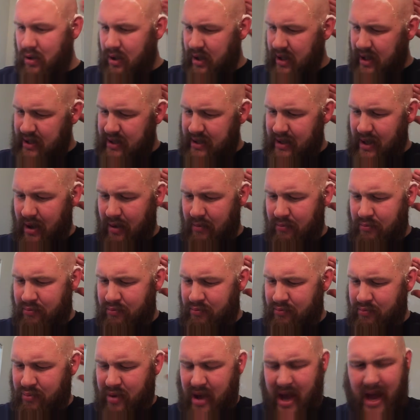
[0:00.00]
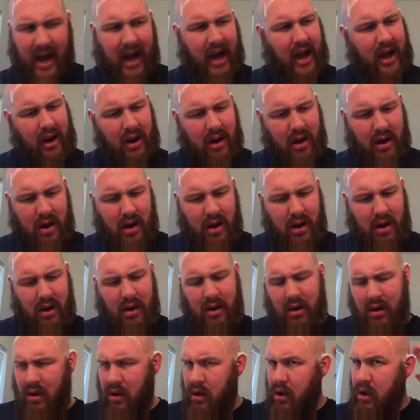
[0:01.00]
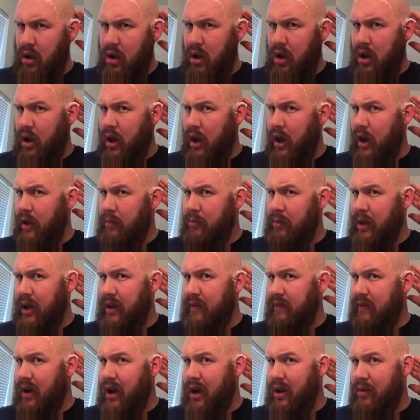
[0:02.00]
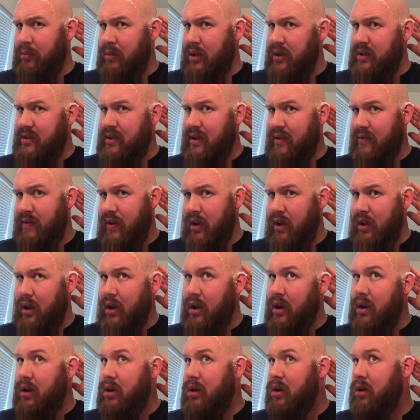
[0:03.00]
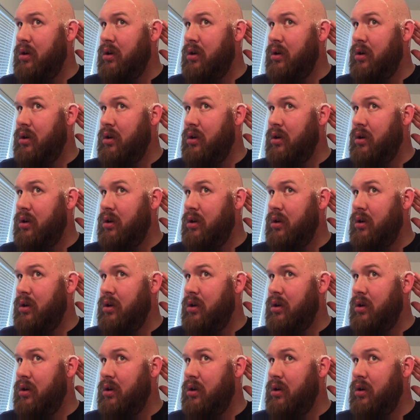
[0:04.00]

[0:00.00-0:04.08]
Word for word: it's not bad. I might have gotten myself further,